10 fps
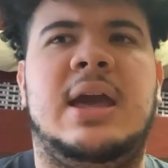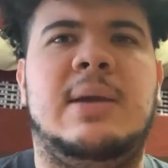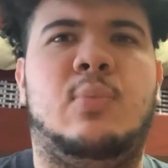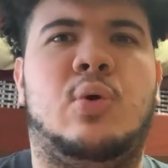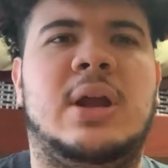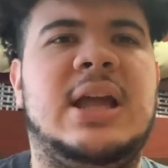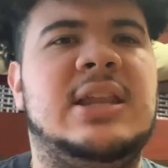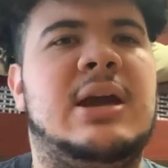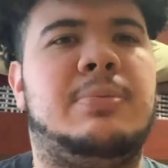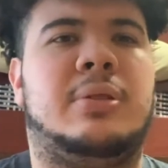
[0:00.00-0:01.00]
more
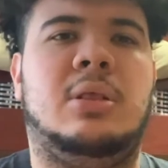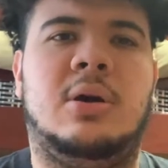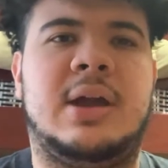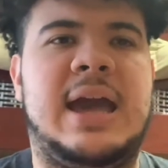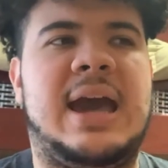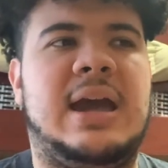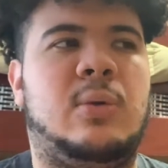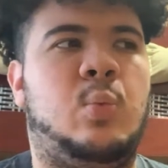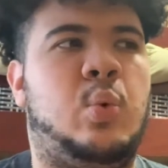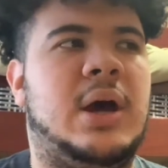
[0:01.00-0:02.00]
in-depth look at
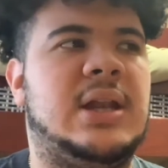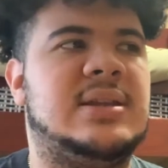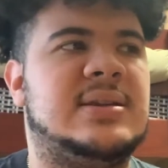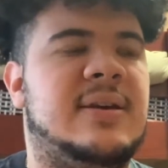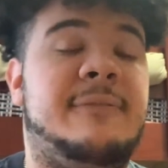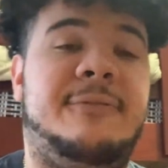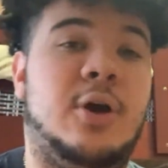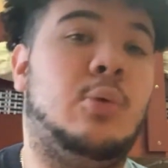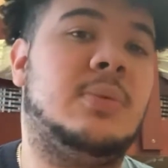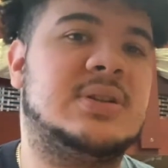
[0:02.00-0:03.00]
what
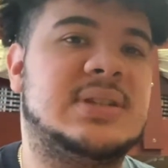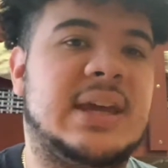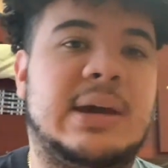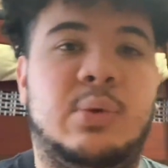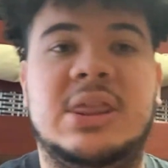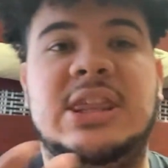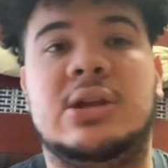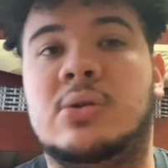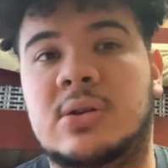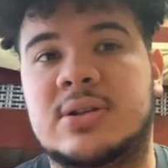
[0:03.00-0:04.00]
film looks like and what
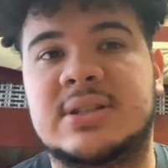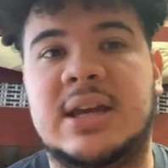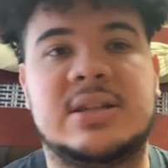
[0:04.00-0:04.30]
theater looks like.